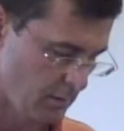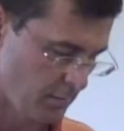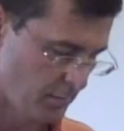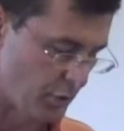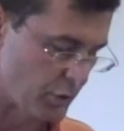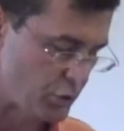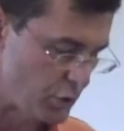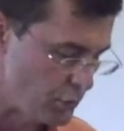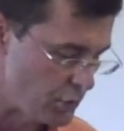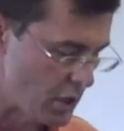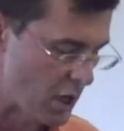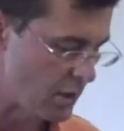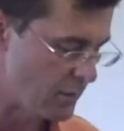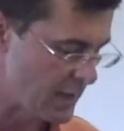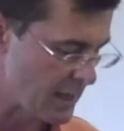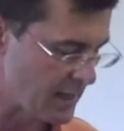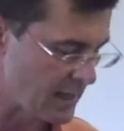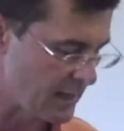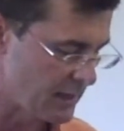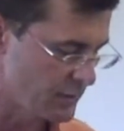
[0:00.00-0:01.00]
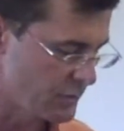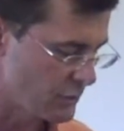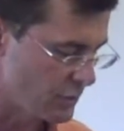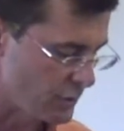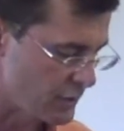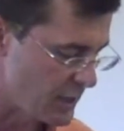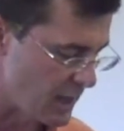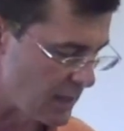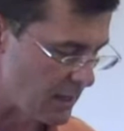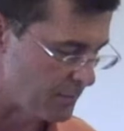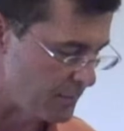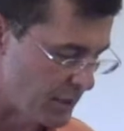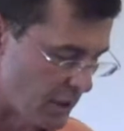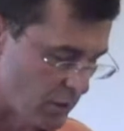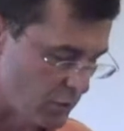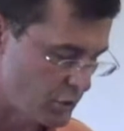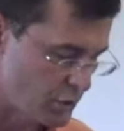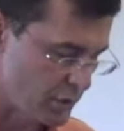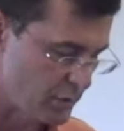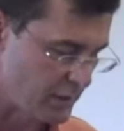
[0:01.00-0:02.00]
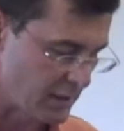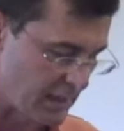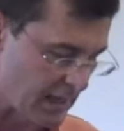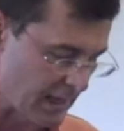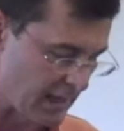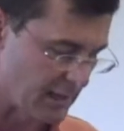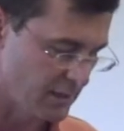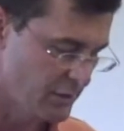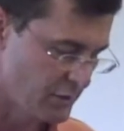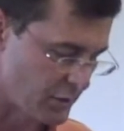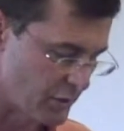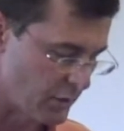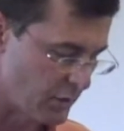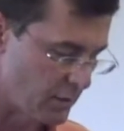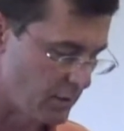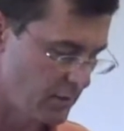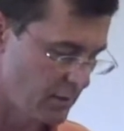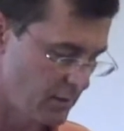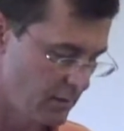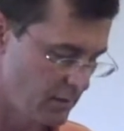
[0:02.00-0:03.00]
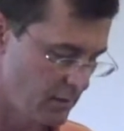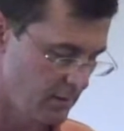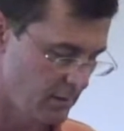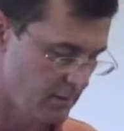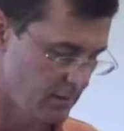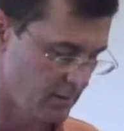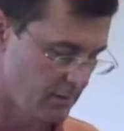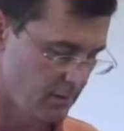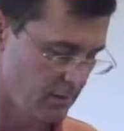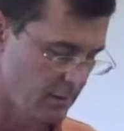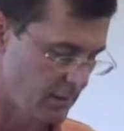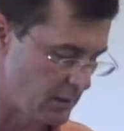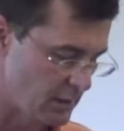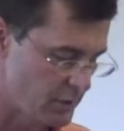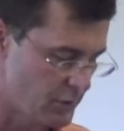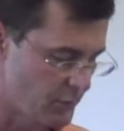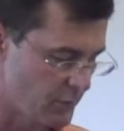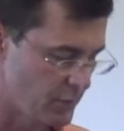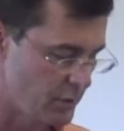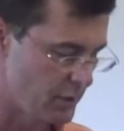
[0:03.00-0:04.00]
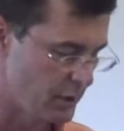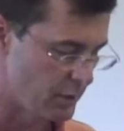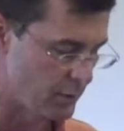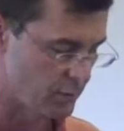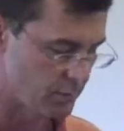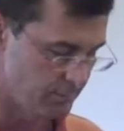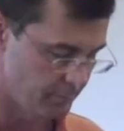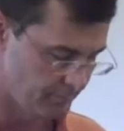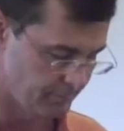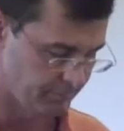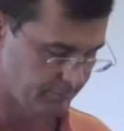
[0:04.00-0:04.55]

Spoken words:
But you know that answer, Tom, don't you? The answer is for you.